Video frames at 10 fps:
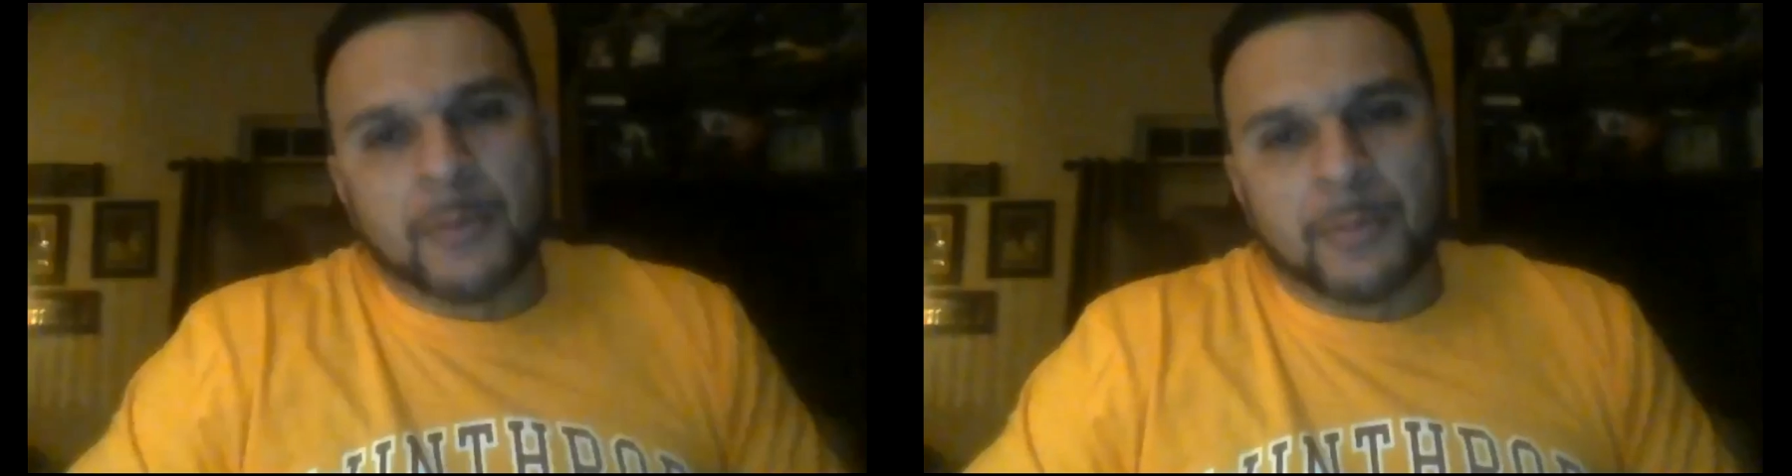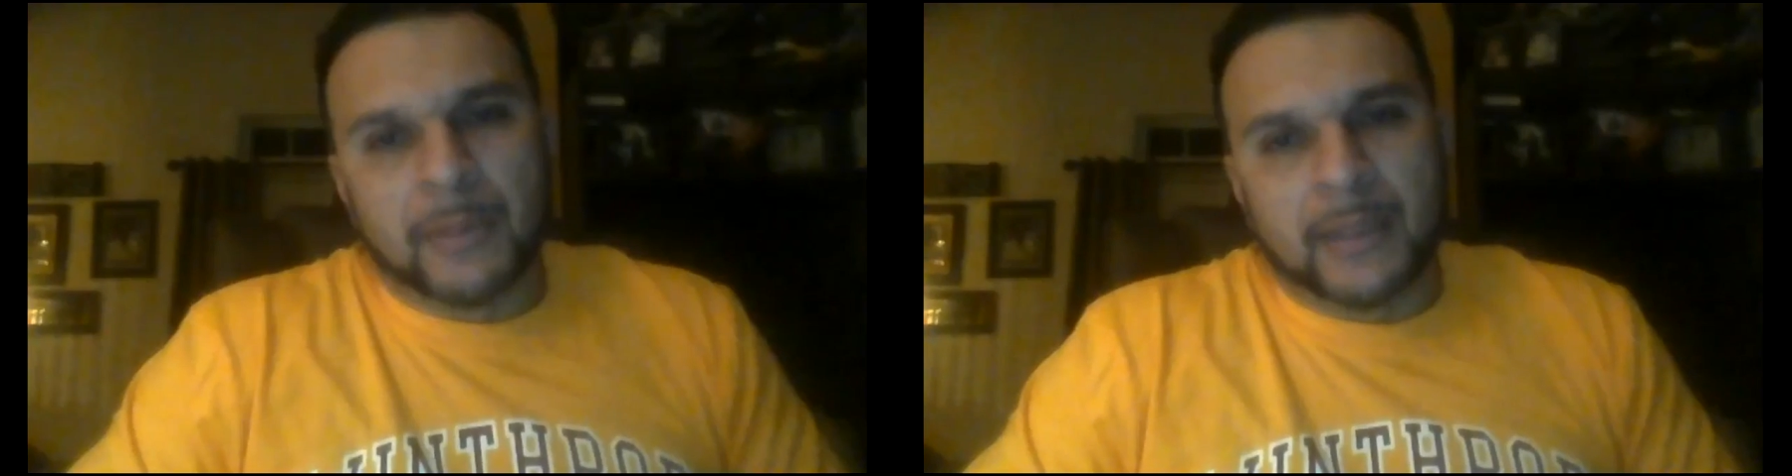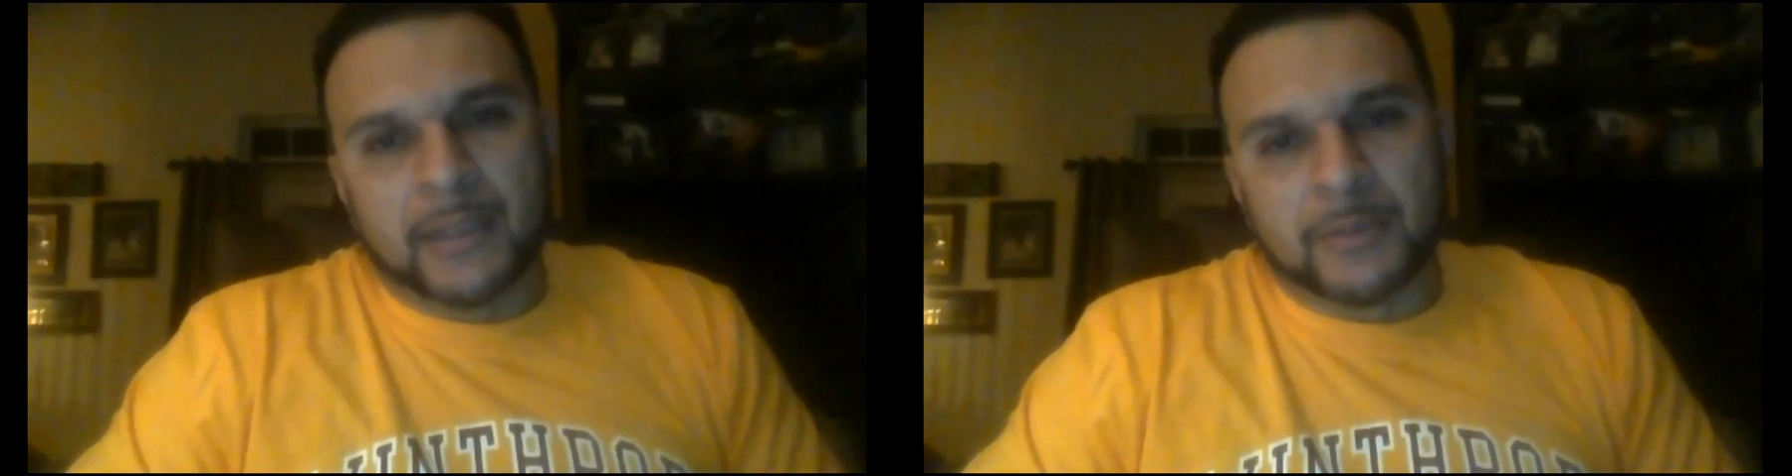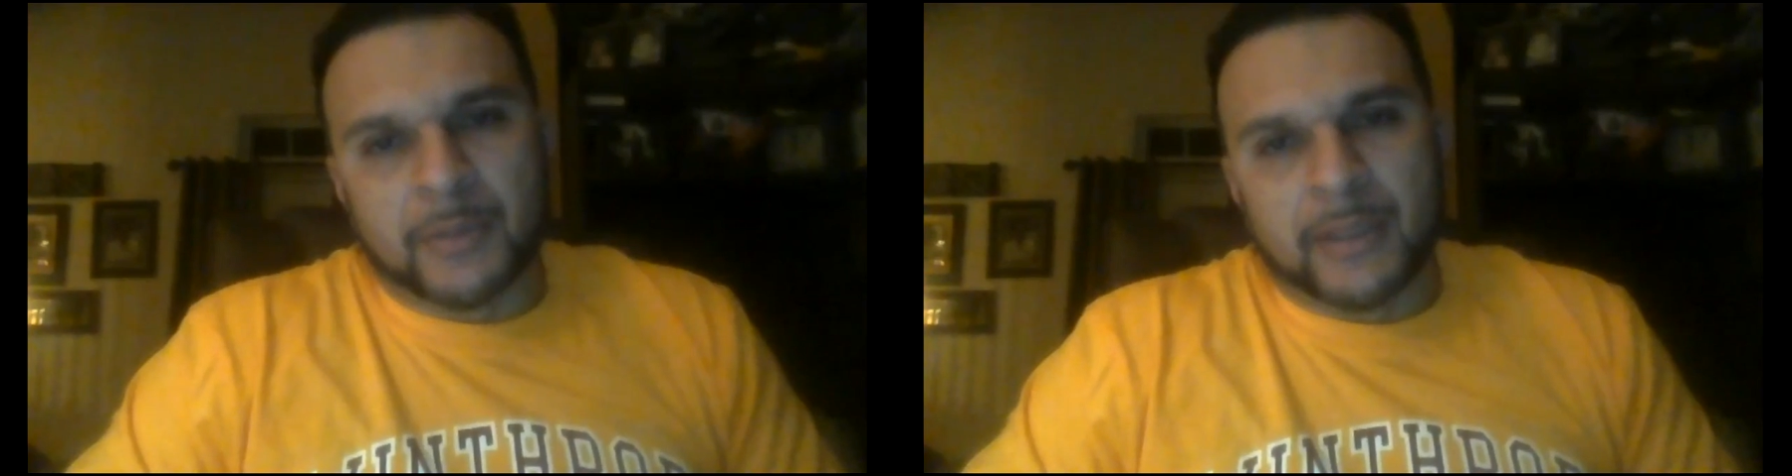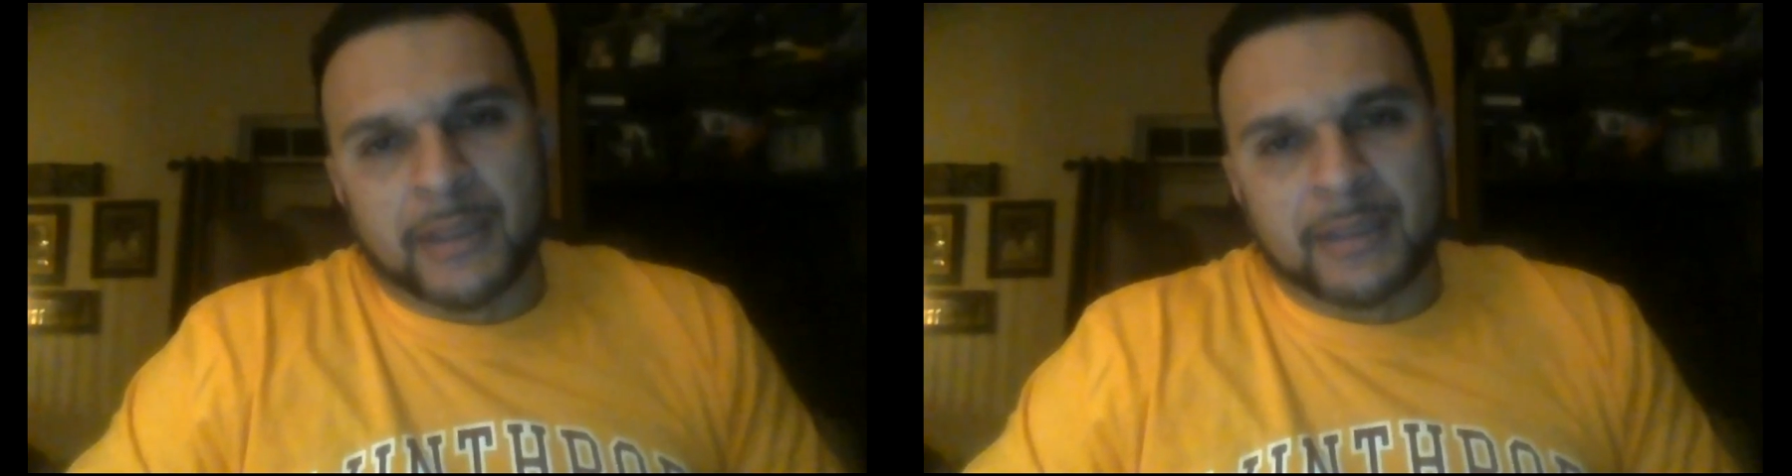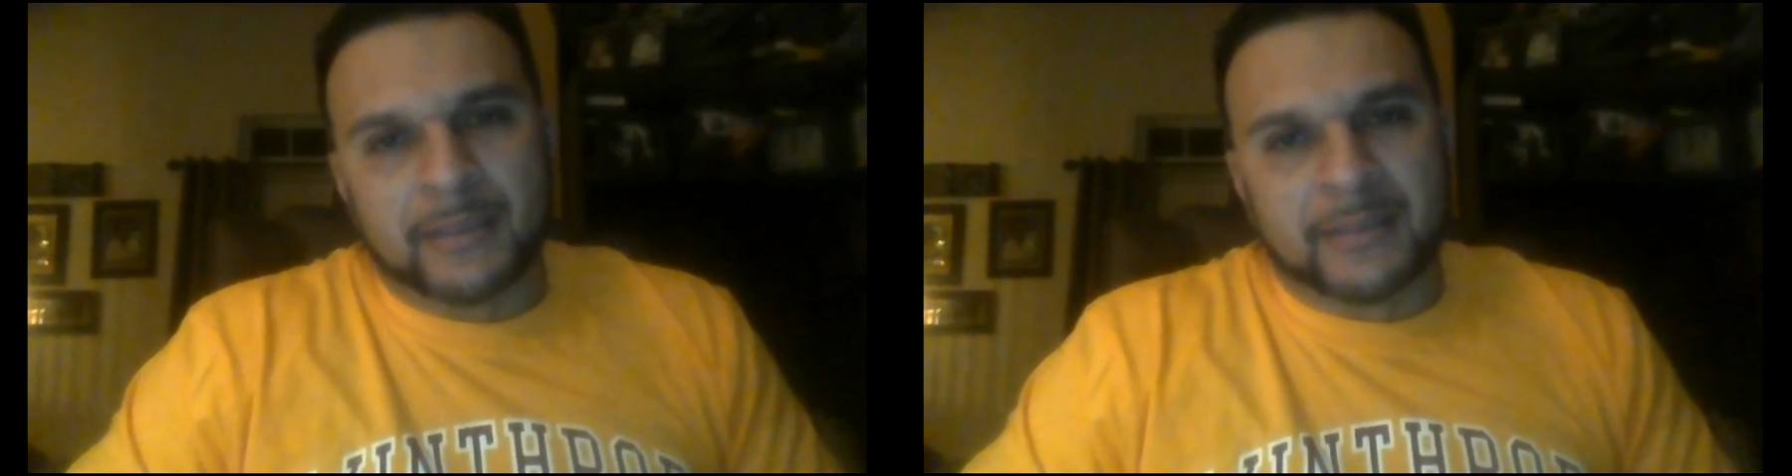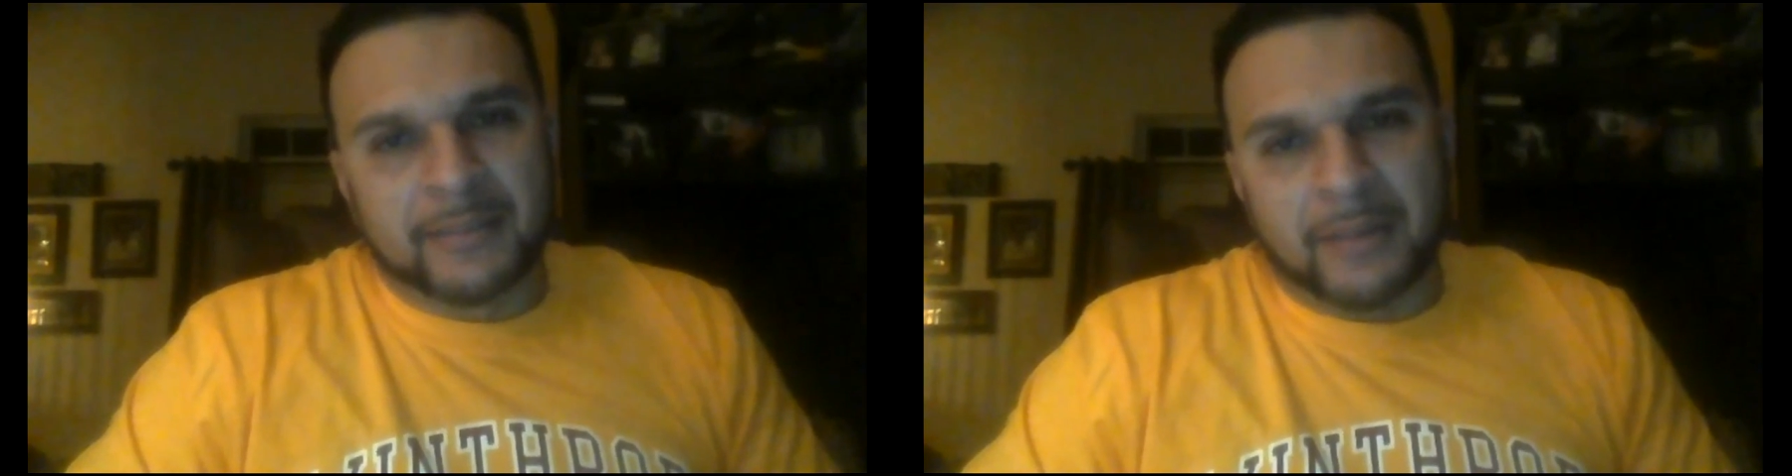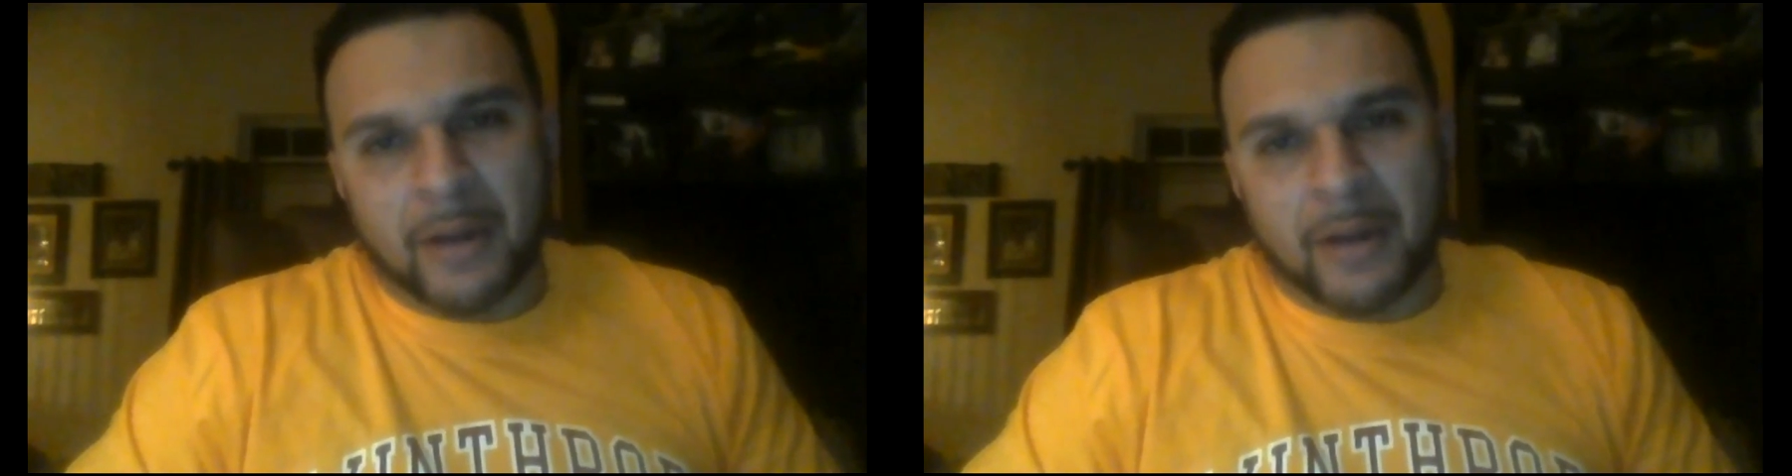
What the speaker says: of plays where he's